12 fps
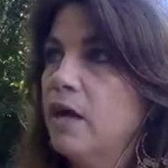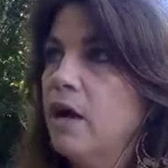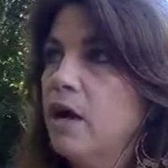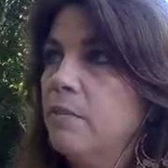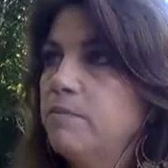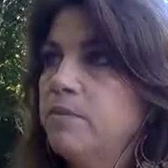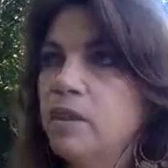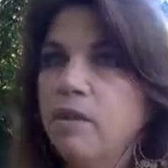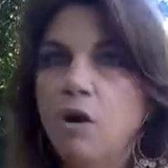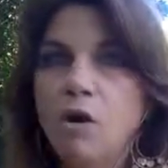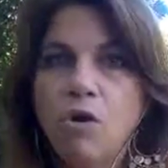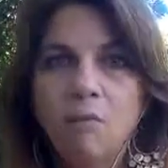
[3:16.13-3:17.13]

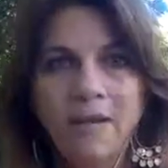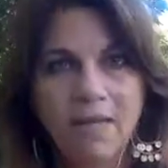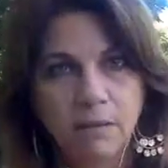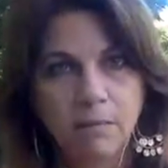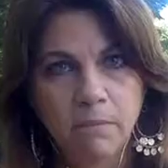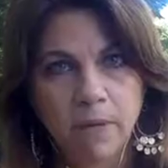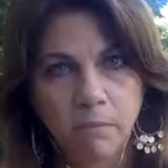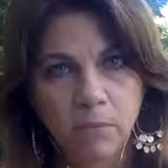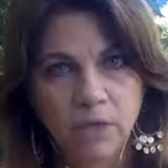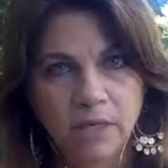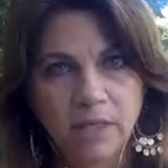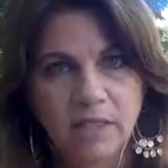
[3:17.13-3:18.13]
all my
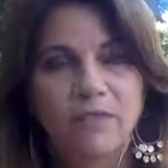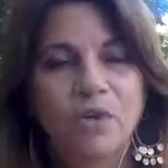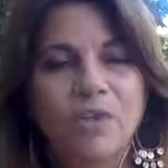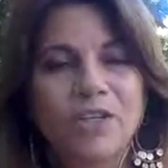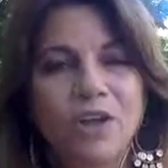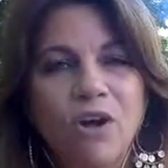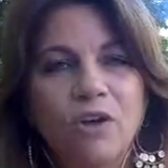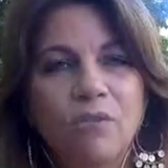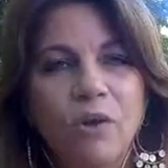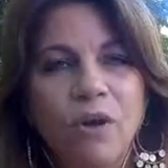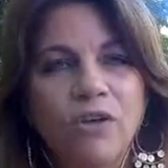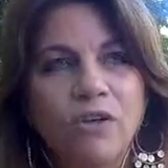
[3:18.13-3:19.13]
memories of going to
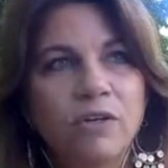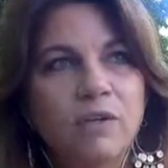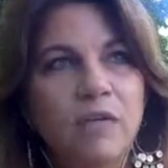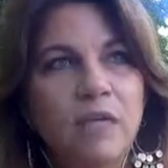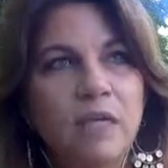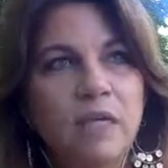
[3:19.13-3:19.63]
Colorado.